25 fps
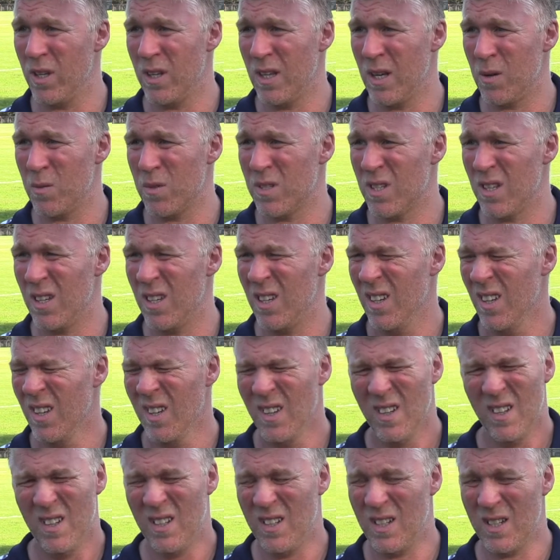and that was it.
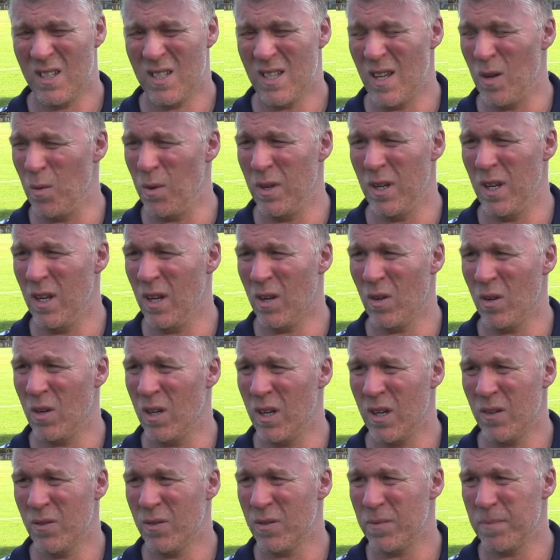And that's nowhere near good
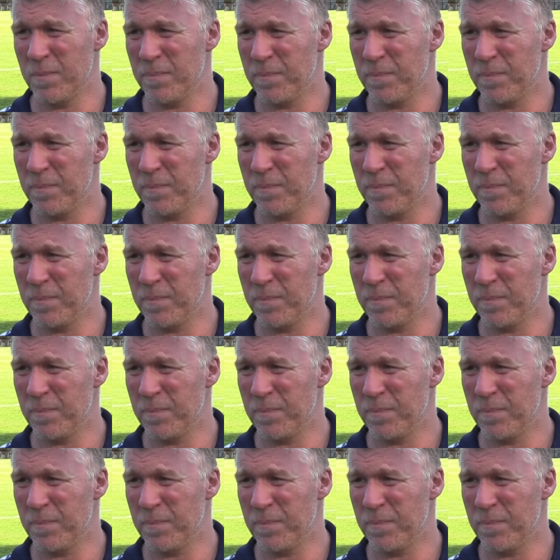enough.